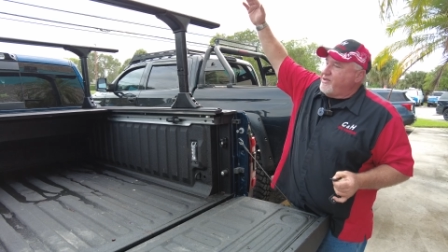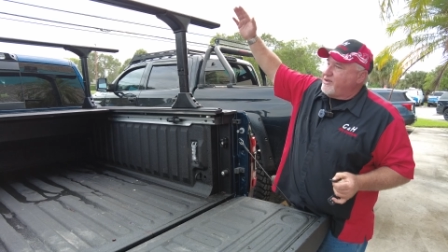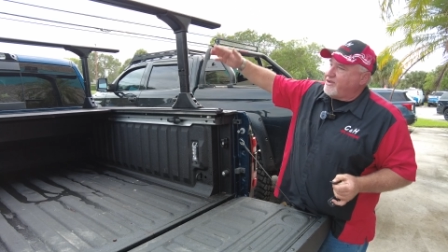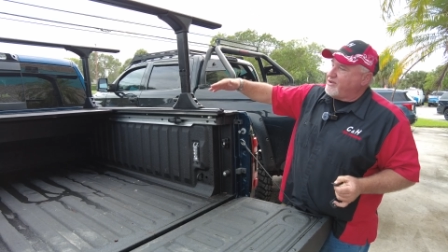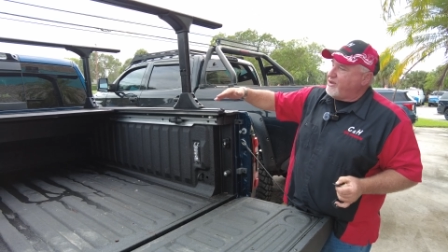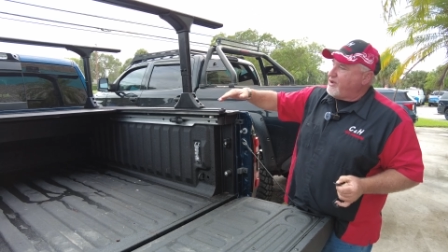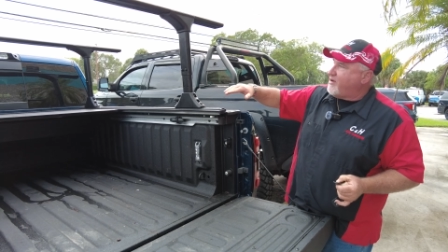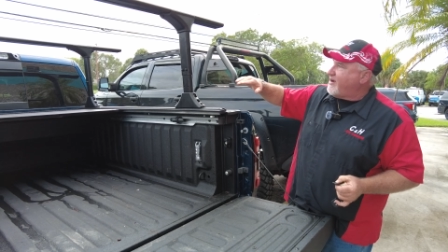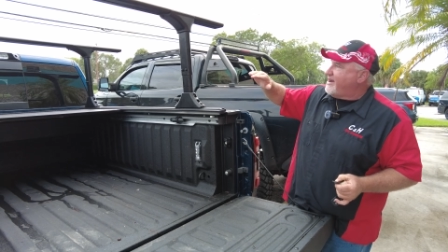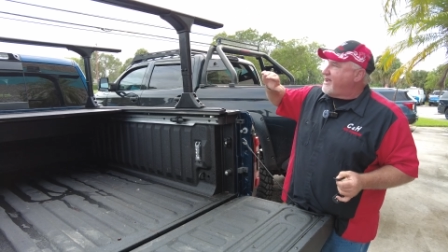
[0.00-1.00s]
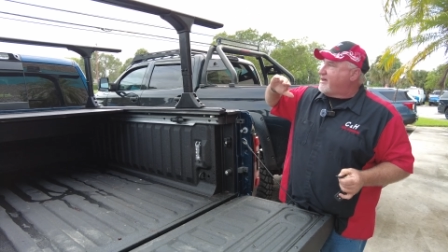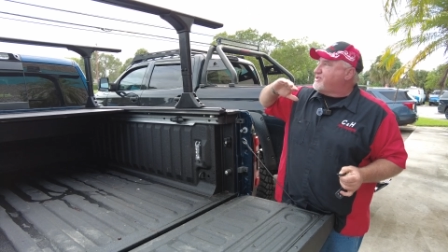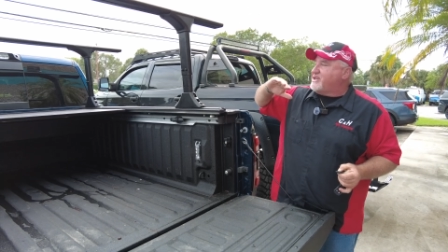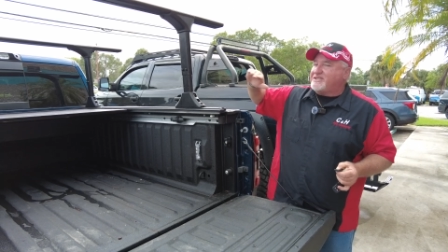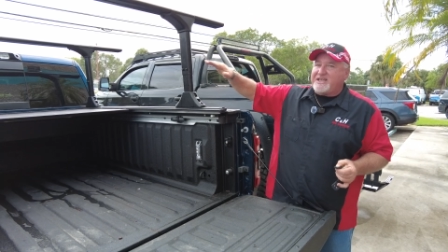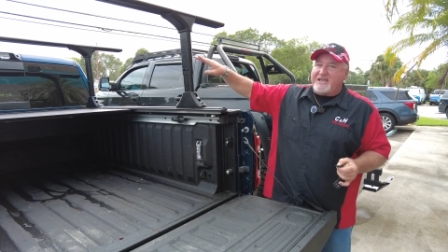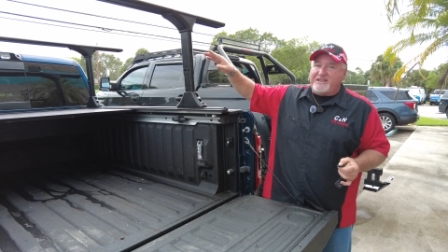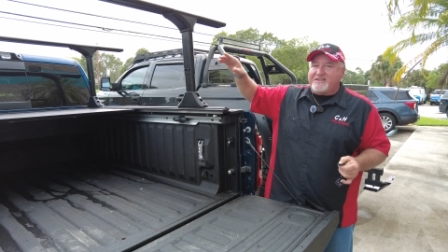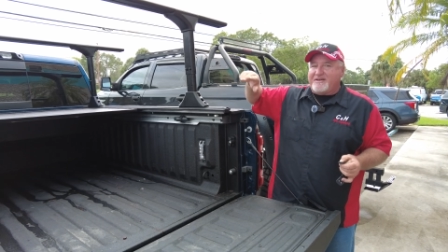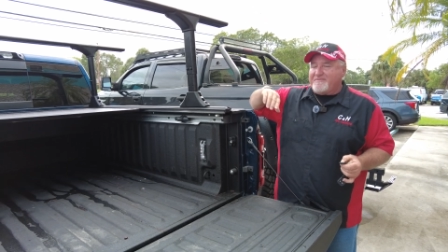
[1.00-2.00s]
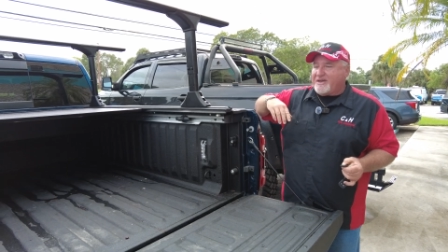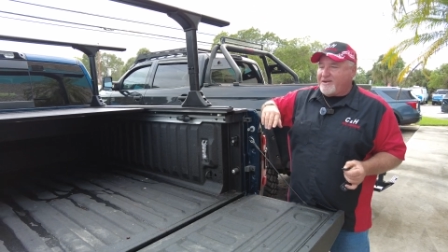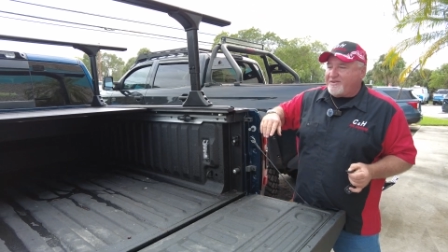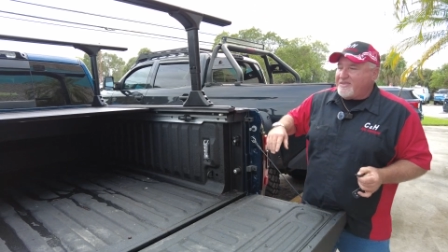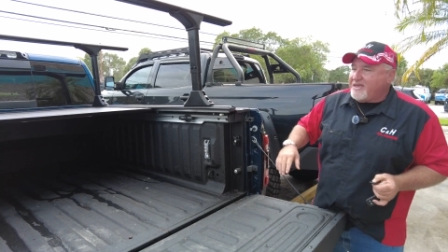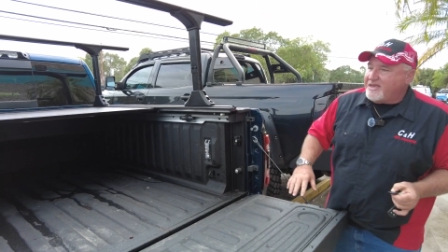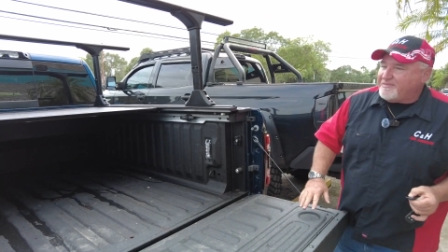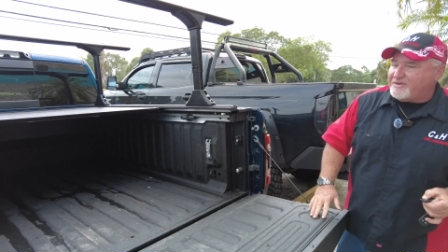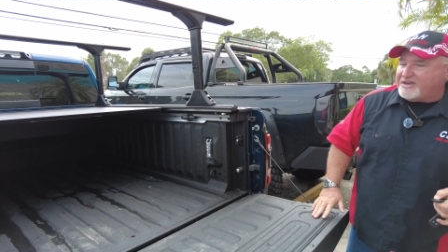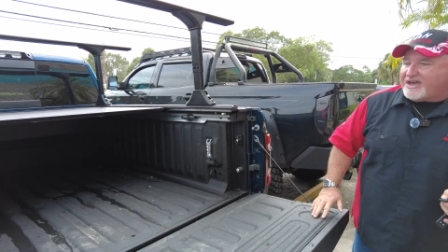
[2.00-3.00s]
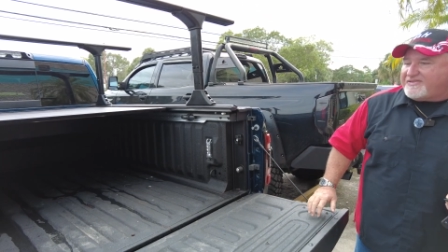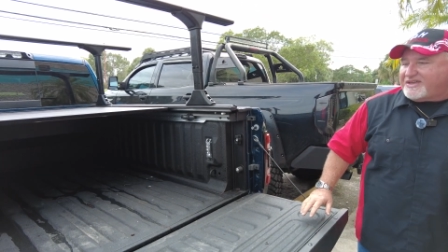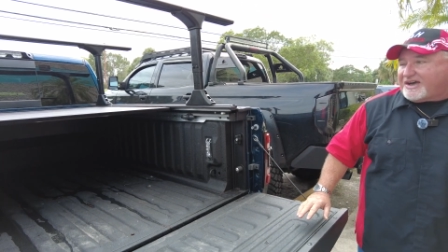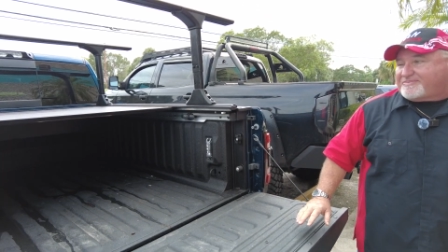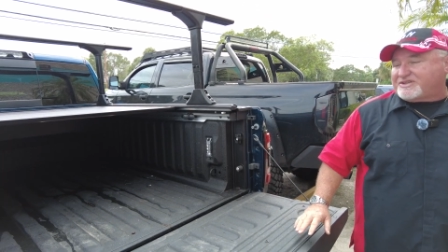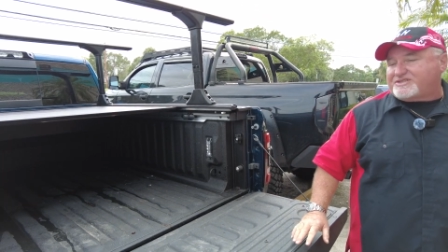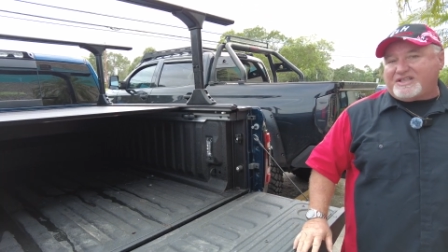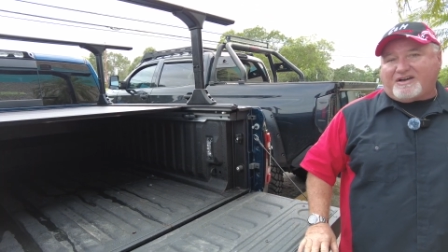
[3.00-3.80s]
you can go lower. Right now, she's in the middle, but you have the options.